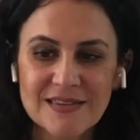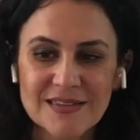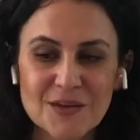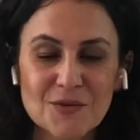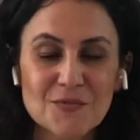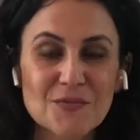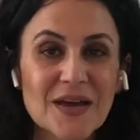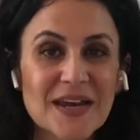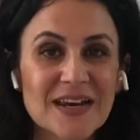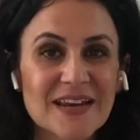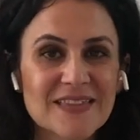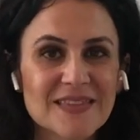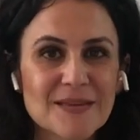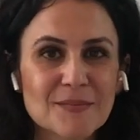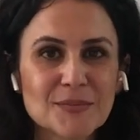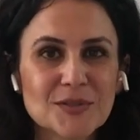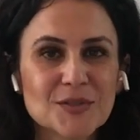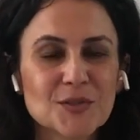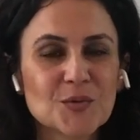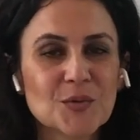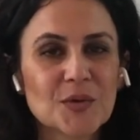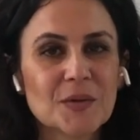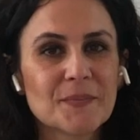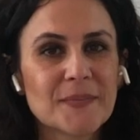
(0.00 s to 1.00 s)
the red and the
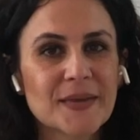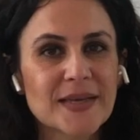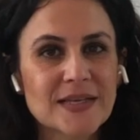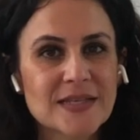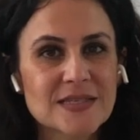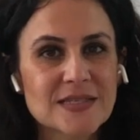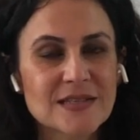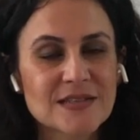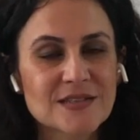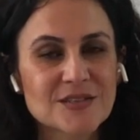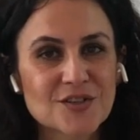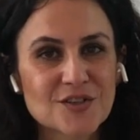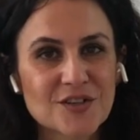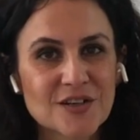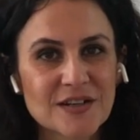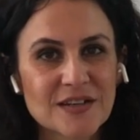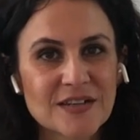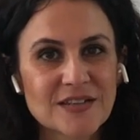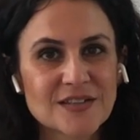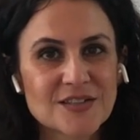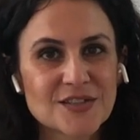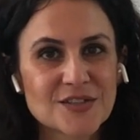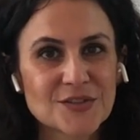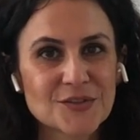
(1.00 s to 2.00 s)
blue will mix and turn
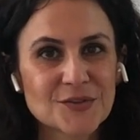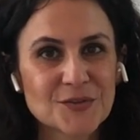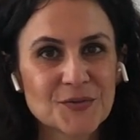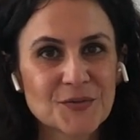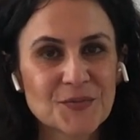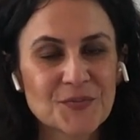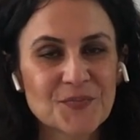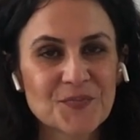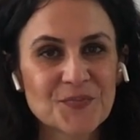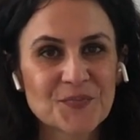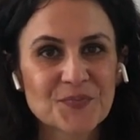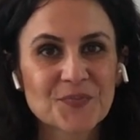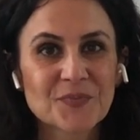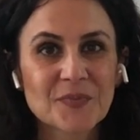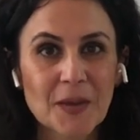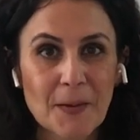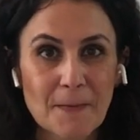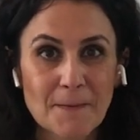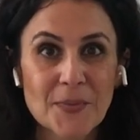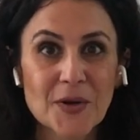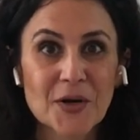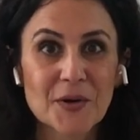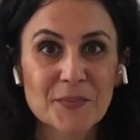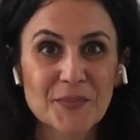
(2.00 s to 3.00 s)
into
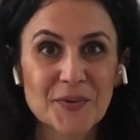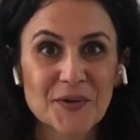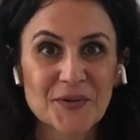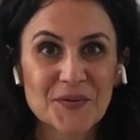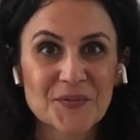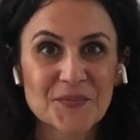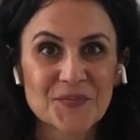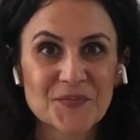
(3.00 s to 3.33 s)
purple.